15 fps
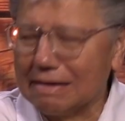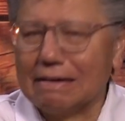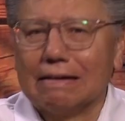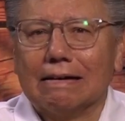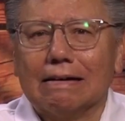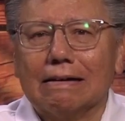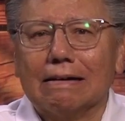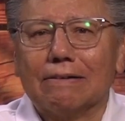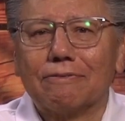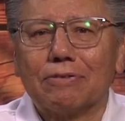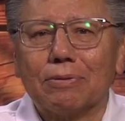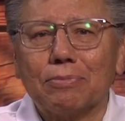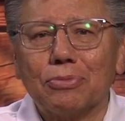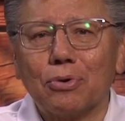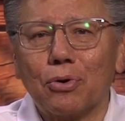
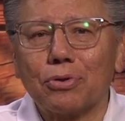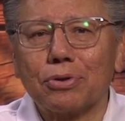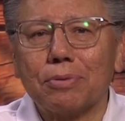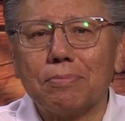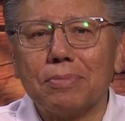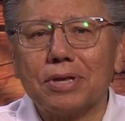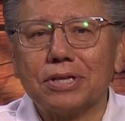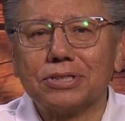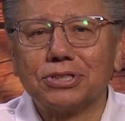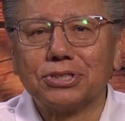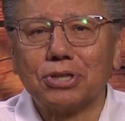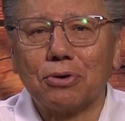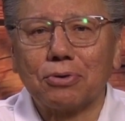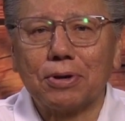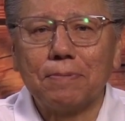from northern
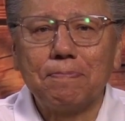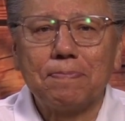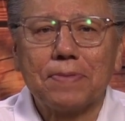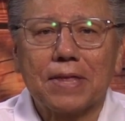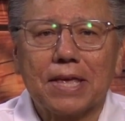Minnesota.